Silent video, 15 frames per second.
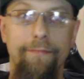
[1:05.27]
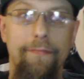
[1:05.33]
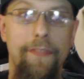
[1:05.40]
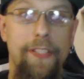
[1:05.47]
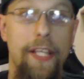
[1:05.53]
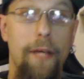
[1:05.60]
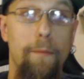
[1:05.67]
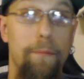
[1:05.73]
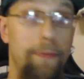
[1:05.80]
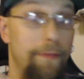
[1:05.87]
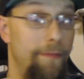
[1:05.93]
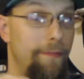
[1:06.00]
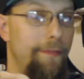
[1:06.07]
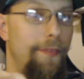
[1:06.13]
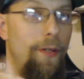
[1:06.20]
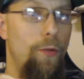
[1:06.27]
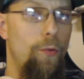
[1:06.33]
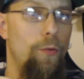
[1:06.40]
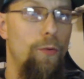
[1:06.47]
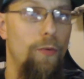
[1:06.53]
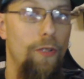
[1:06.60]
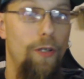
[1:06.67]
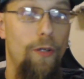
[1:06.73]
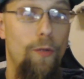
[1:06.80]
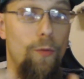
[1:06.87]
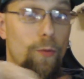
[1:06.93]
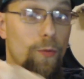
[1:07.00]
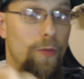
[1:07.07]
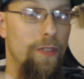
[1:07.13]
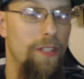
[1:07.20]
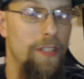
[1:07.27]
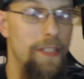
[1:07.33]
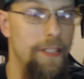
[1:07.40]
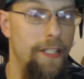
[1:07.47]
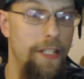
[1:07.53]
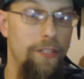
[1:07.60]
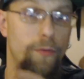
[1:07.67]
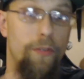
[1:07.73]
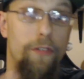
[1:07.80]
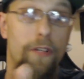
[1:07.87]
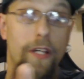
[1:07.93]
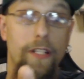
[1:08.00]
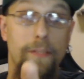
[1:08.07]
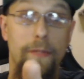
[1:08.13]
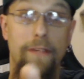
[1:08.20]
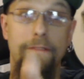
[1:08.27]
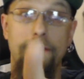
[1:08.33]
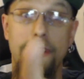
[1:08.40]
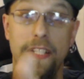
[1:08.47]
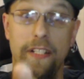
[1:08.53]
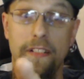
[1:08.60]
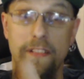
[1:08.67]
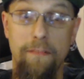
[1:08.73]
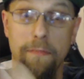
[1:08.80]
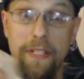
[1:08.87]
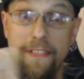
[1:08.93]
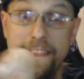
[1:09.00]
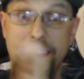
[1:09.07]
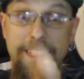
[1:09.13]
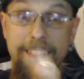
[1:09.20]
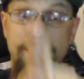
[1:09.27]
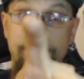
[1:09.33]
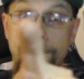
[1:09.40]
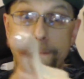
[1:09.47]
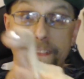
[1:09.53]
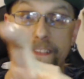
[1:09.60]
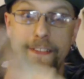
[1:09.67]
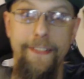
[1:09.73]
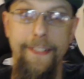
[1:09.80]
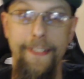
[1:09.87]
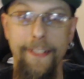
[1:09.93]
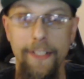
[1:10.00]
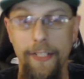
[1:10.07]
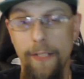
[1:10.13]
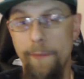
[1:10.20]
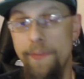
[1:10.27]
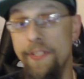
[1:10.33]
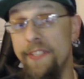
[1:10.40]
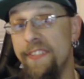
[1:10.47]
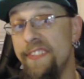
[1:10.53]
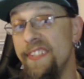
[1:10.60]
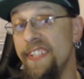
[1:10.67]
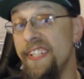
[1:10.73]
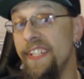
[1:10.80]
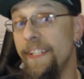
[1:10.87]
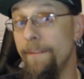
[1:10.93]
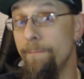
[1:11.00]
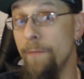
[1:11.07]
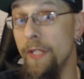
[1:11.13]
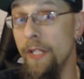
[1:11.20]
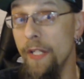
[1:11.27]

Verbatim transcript: Temp. Oh, oh. That's what grinds my fans, my temps. I'm just saying.